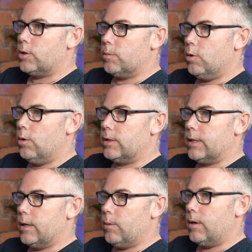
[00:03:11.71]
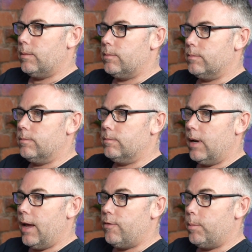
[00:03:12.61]
supporter, you want to
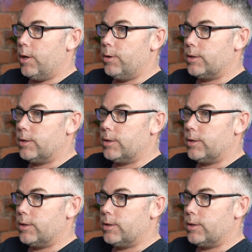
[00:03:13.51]
play for Blues.